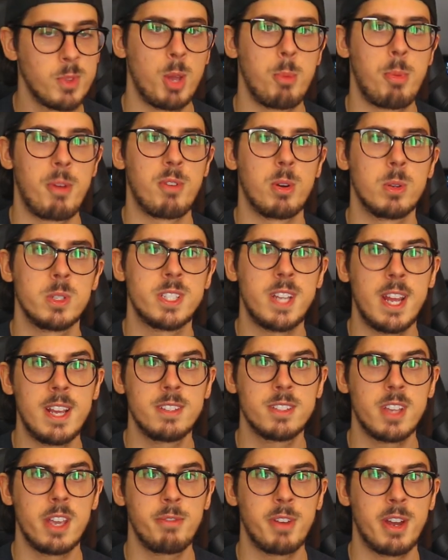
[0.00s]
Hope everyone's
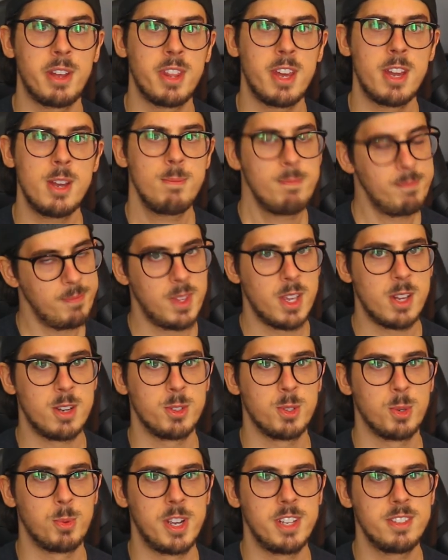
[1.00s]
staying safe out there.
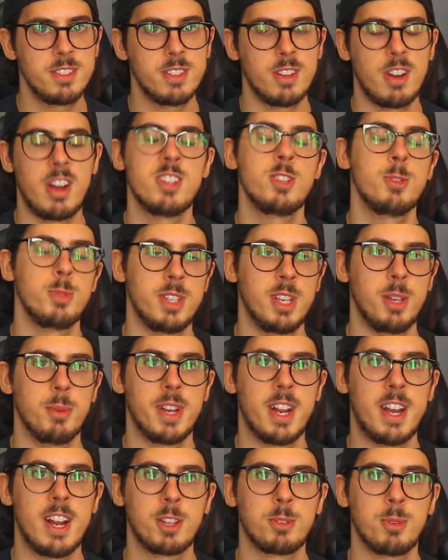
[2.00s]
And as always, I shall see
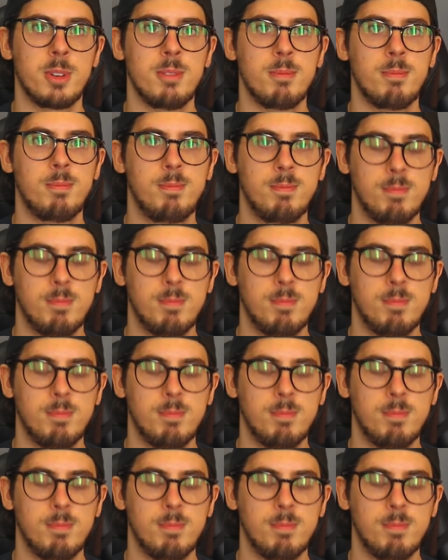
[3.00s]
you in the next one.